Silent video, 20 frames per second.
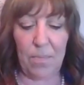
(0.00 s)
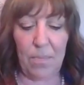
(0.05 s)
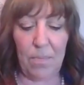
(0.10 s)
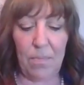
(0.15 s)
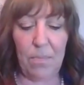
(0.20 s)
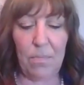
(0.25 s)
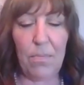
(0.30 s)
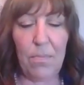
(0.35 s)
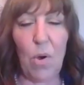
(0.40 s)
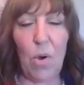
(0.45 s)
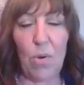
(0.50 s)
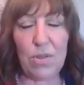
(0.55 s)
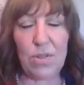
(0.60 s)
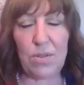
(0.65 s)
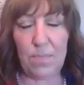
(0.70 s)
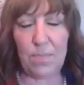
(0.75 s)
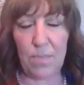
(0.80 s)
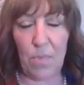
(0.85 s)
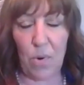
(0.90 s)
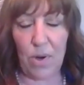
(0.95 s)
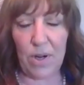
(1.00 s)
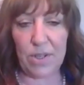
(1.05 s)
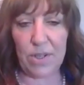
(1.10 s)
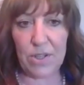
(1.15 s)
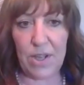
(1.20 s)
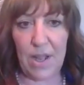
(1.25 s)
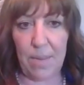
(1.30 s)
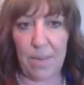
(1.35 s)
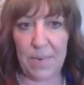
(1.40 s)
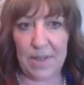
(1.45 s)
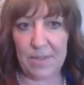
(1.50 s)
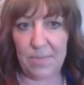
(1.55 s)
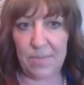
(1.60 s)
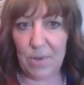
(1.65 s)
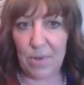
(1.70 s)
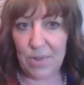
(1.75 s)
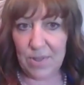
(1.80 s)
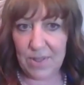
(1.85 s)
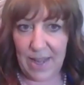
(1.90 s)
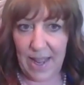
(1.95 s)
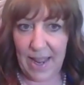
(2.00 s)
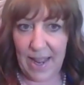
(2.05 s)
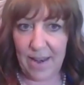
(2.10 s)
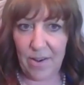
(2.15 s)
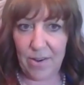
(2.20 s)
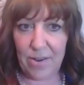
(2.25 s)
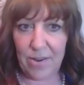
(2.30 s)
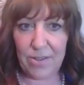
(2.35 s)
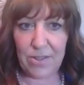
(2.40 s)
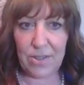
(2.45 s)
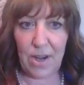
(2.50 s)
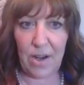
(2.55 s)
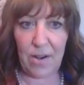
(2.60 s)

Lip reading: most mortgage companies, most lenders